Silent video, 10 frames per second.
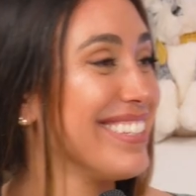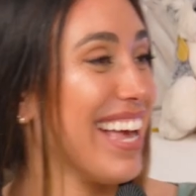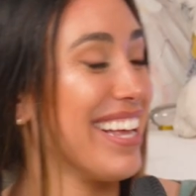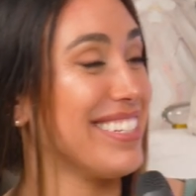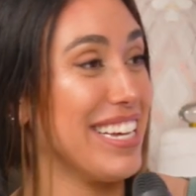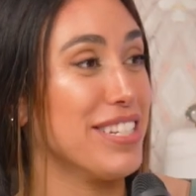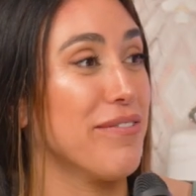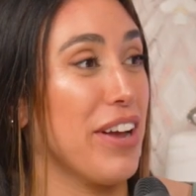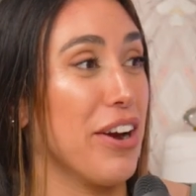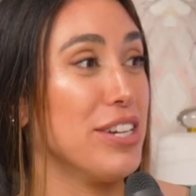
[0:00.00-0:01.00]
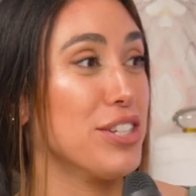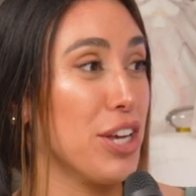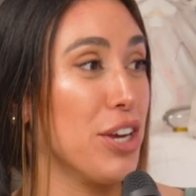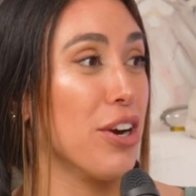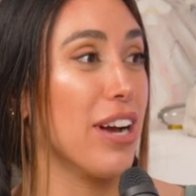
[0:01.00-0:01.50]
Yeah, it takes a very
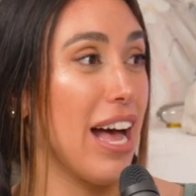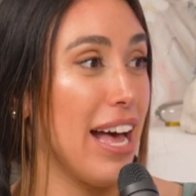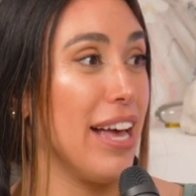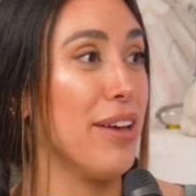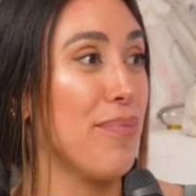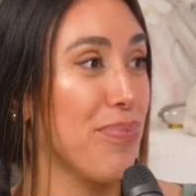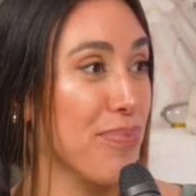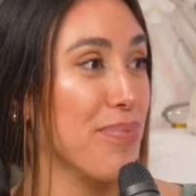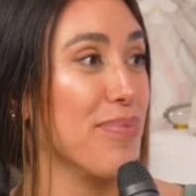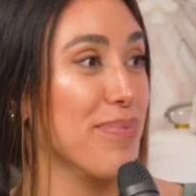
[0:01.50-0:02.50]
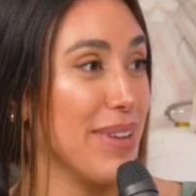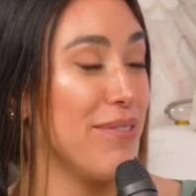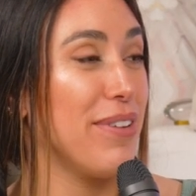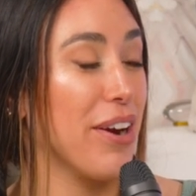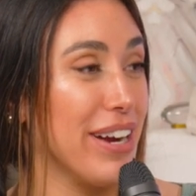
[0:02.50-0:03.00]
secure guy. A
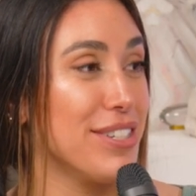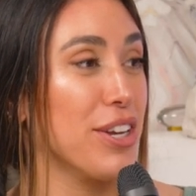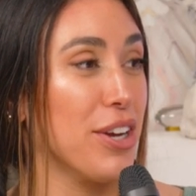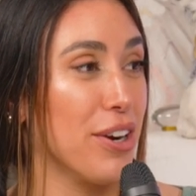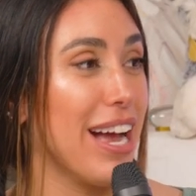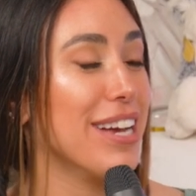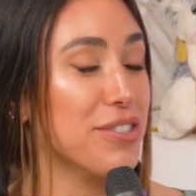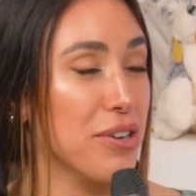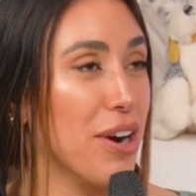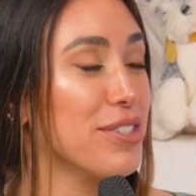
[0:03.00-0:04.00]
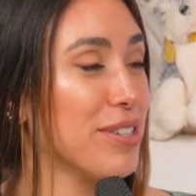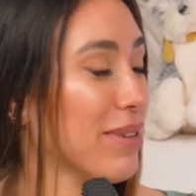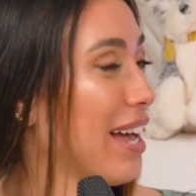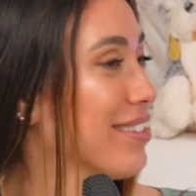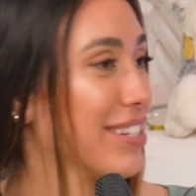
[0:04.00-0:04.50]
very secure guy, because there are some
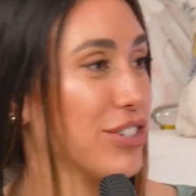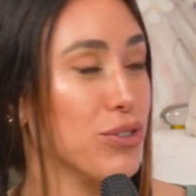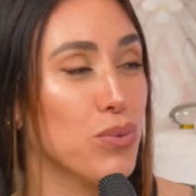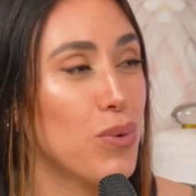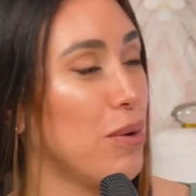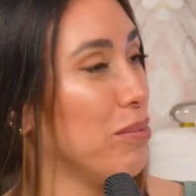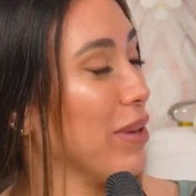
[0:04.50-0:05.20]
guys that just won't